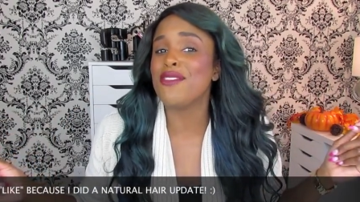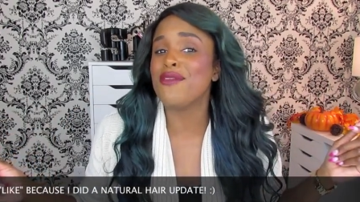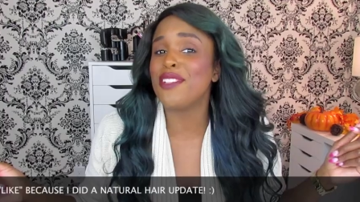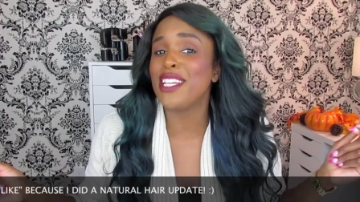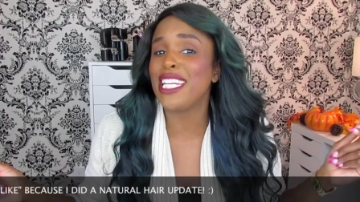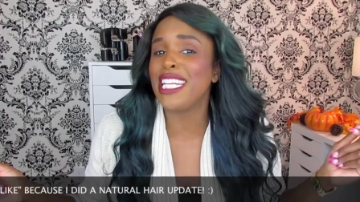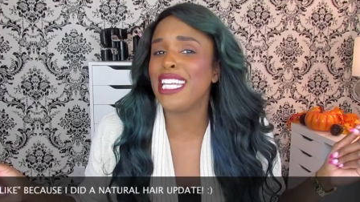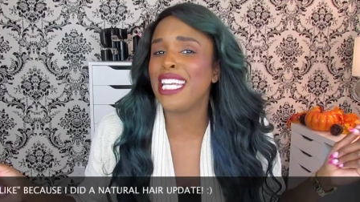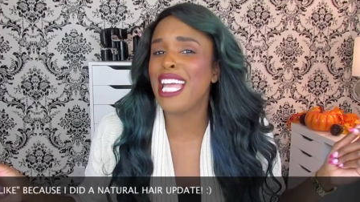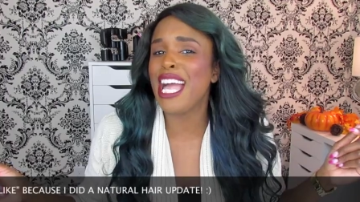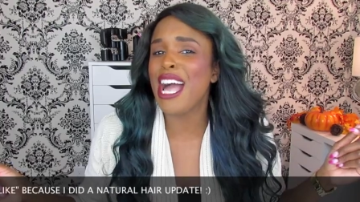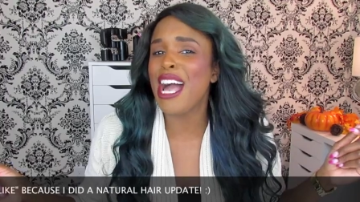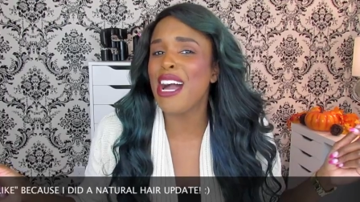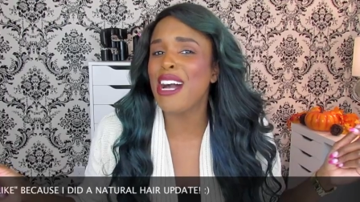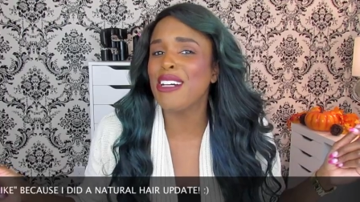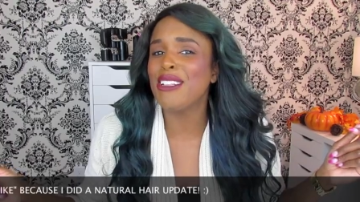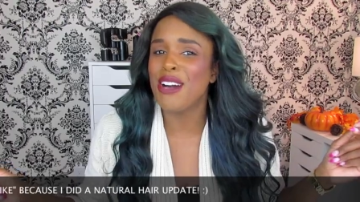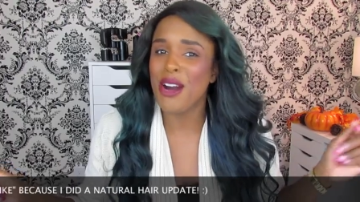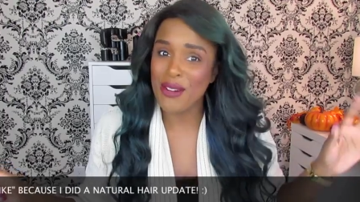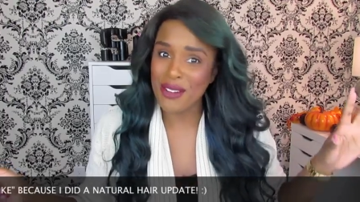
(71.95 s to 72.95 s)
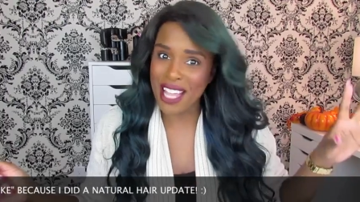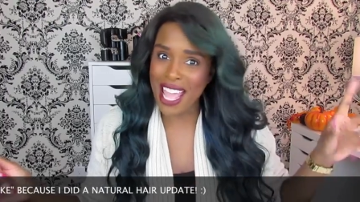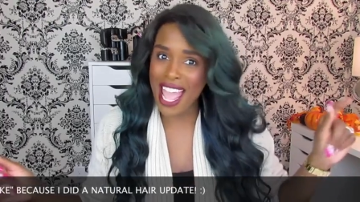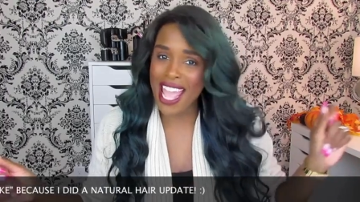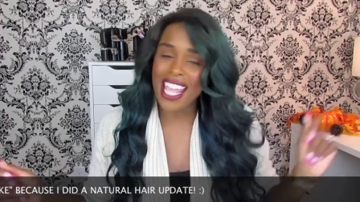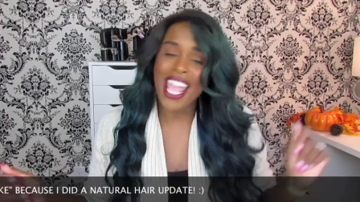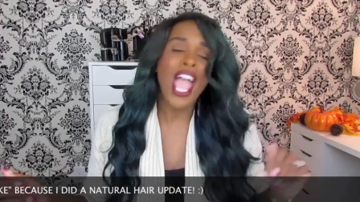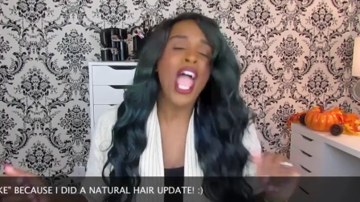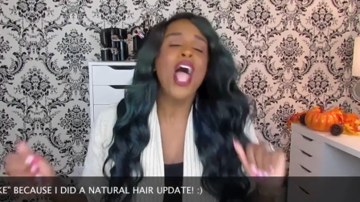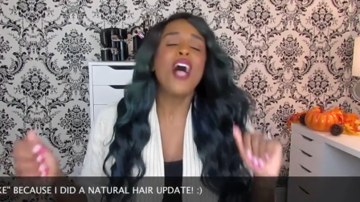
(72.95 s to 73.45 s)
the video,
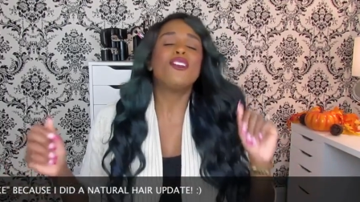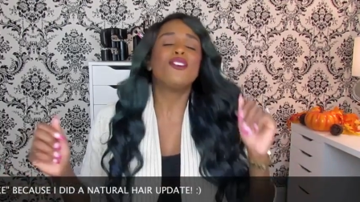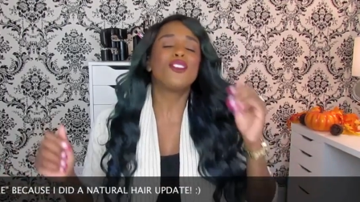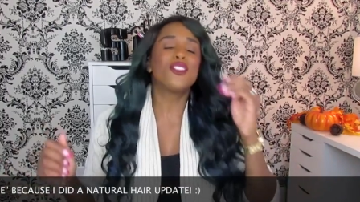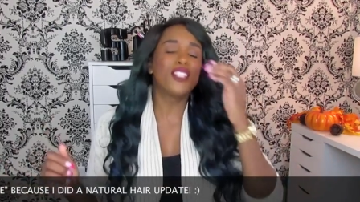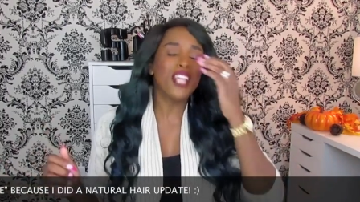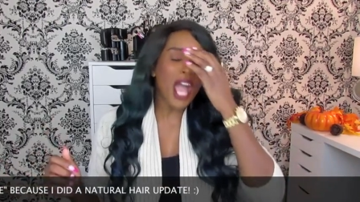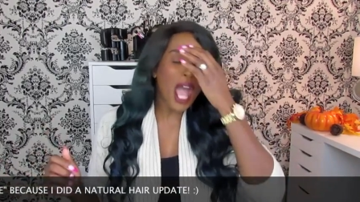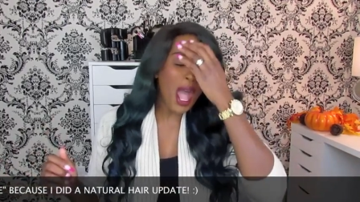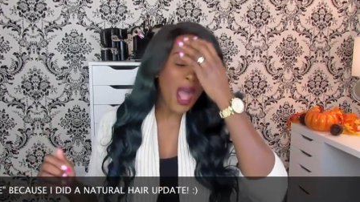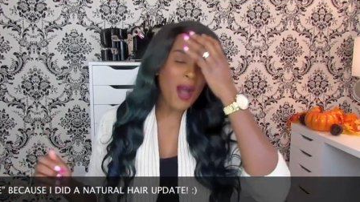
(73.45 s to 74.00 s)
okay? So,